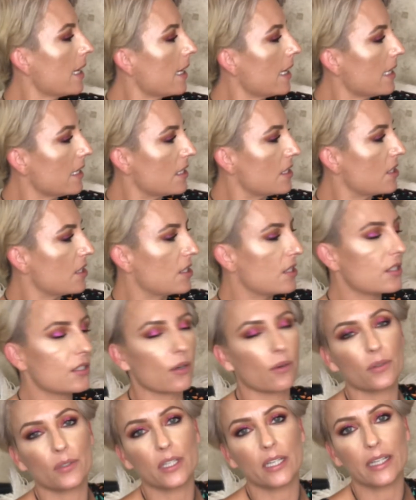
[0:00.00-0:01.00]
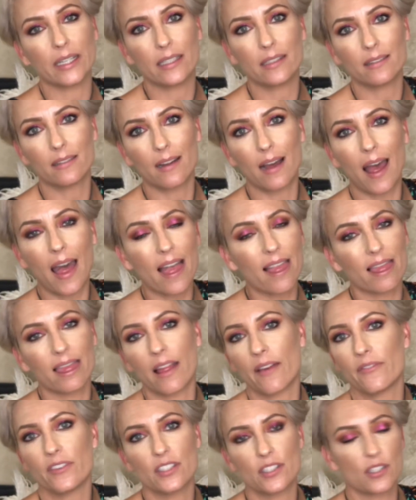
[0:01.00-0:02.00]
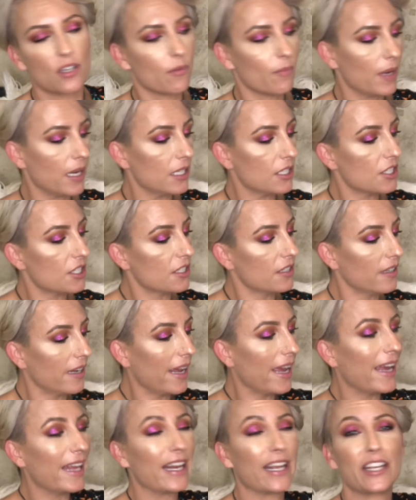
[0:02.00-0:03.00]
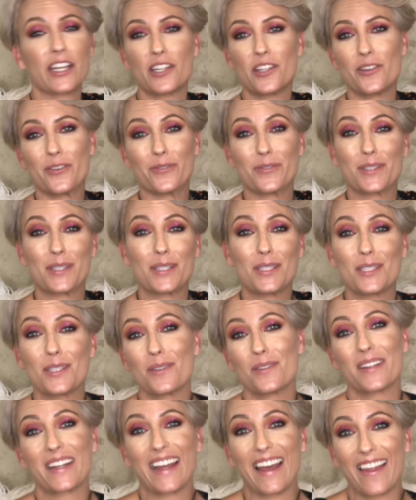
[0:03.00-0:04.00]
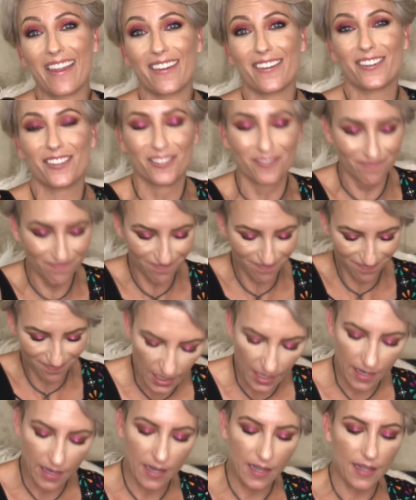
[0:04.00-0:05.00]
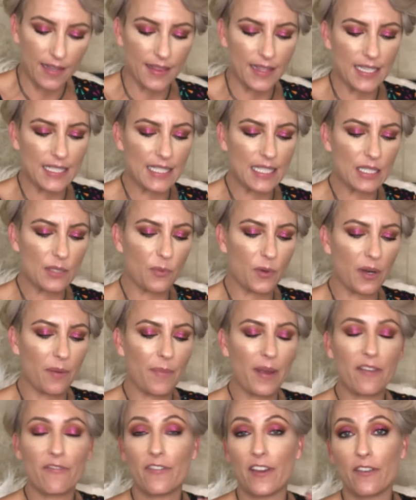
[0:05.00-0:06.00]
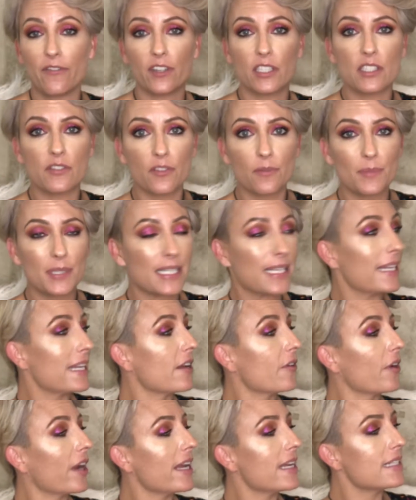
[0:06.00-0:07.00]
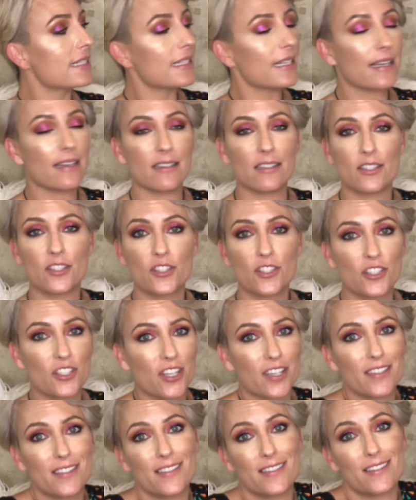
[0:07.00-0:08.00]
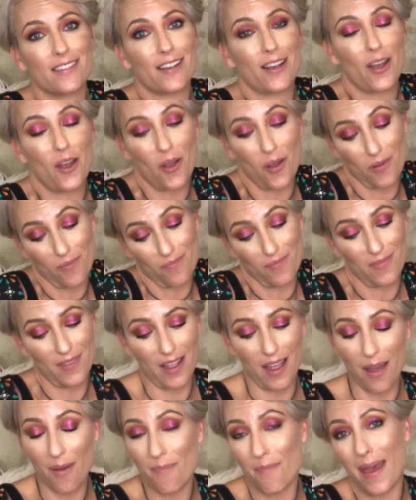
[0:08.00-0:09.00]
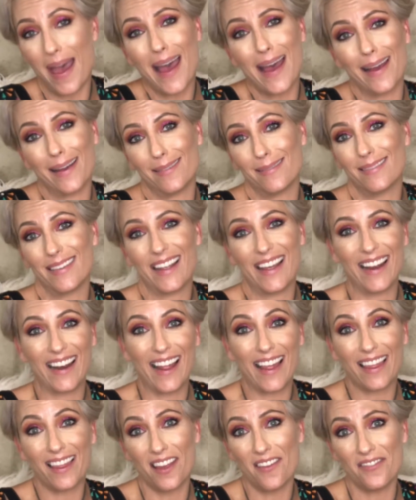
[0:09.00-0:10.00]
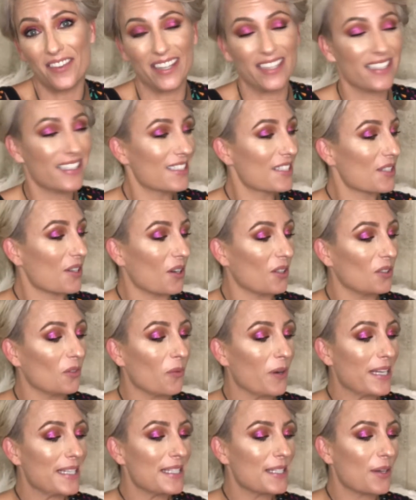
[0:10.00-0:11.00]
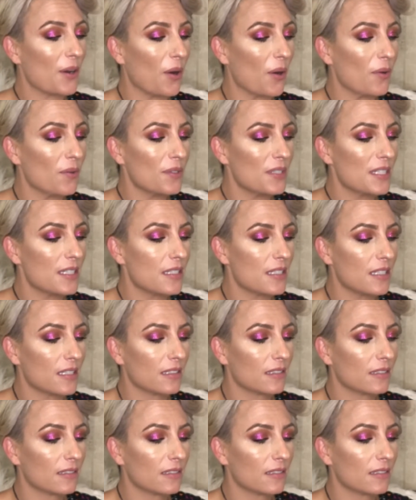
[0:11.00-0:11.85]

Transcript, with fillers: It's so good. I love it so much, and I can use the two together. This is one of my favorites from Sydney Grace. It's just a mat and I love it. It's called West Coast.